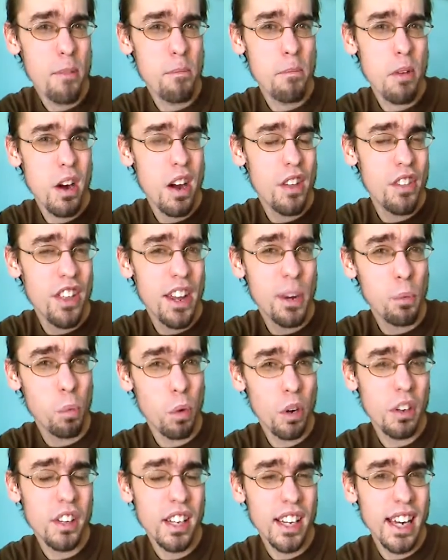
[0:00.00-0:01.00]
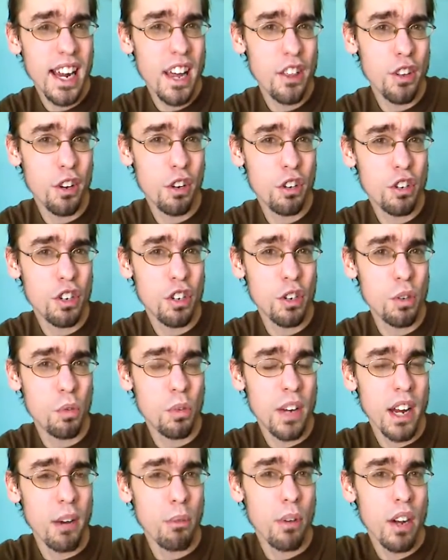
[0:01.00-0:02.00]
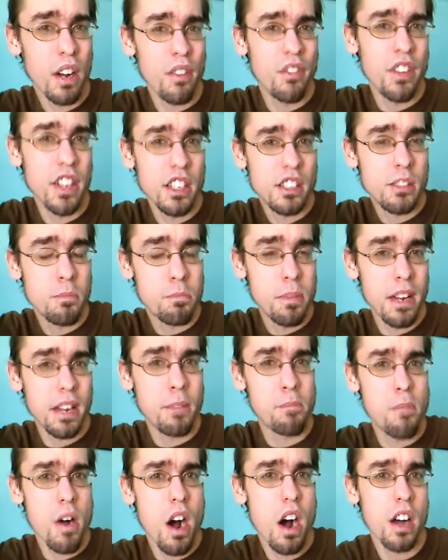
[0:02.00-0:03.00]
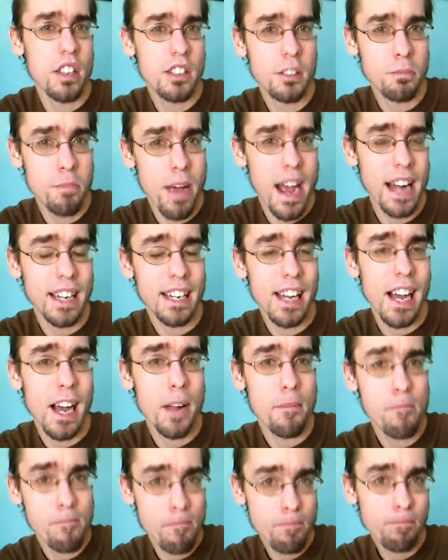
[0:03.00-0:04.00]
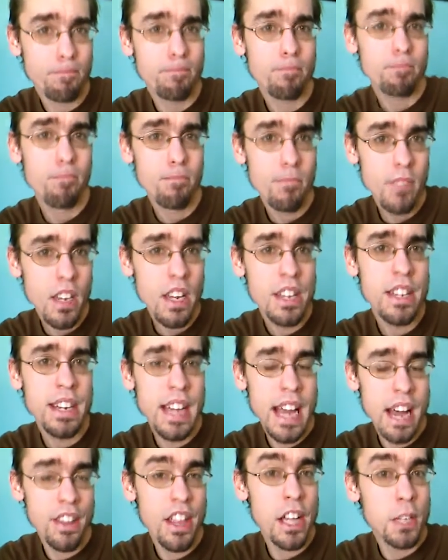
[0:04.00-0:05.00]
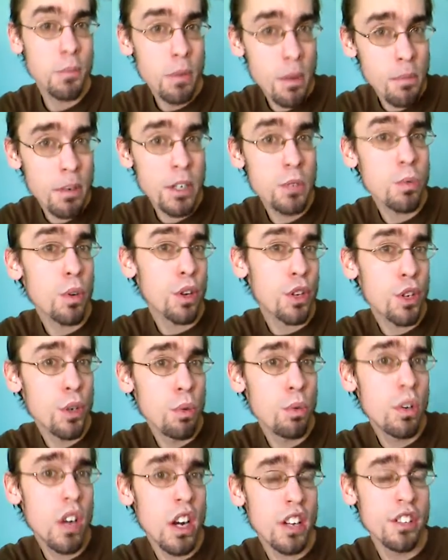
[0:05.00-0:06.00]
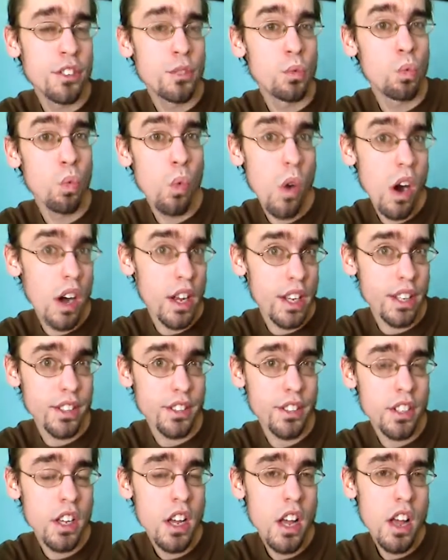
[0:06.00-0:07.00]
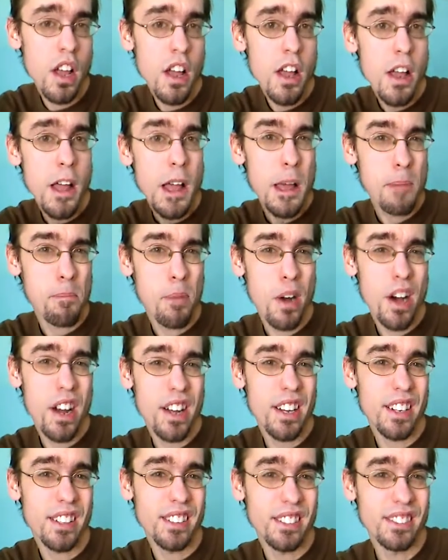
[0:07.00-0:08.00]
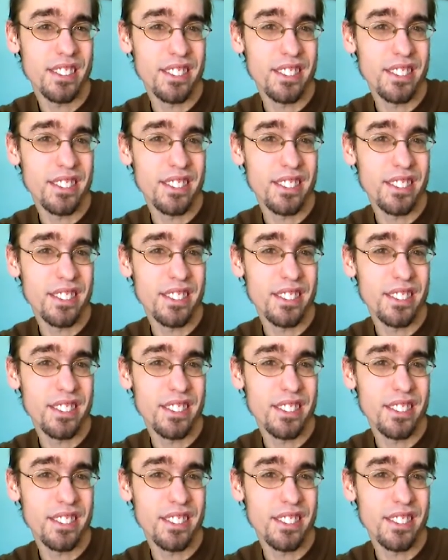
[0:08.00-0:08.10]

but they work together to get rid of this big boss bad guy. Yeah, that's pretty much what Two Guns was, but